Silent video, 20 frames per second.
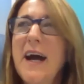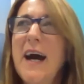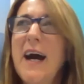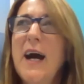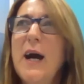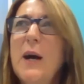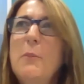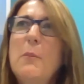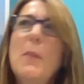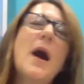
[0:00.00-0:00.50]

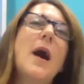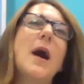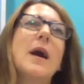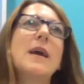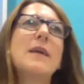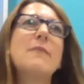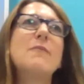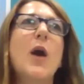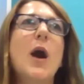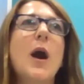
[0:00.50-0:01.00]

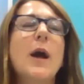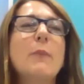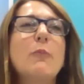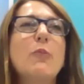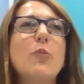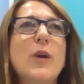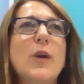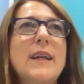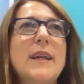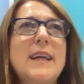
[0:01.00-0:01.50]
I'm
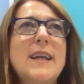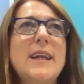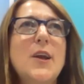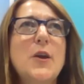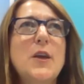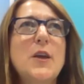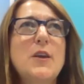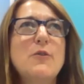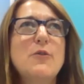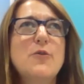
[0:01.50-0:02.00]
really
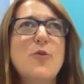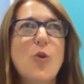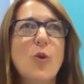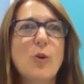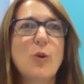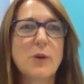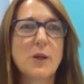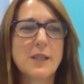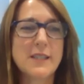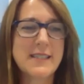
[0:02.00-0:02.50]
looking
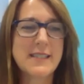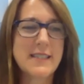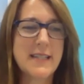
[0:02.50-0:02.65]
forward